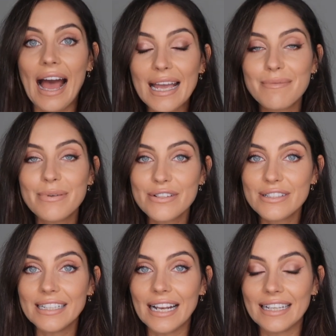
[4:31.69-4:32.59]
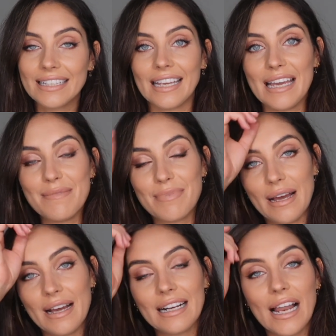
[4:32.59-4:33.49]
I personally like it,
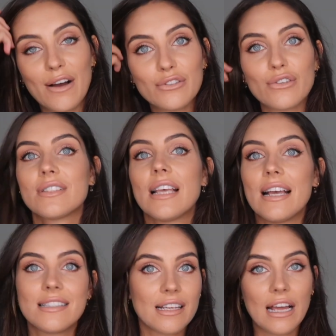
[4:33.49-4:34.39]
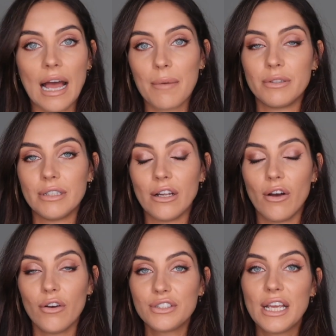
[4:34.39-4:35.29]
but Claudio says absolutely
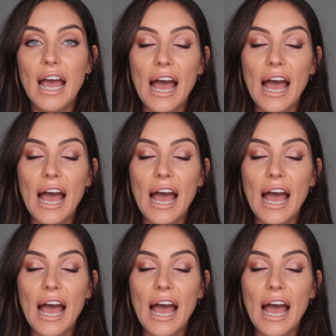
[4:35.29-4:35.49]
not.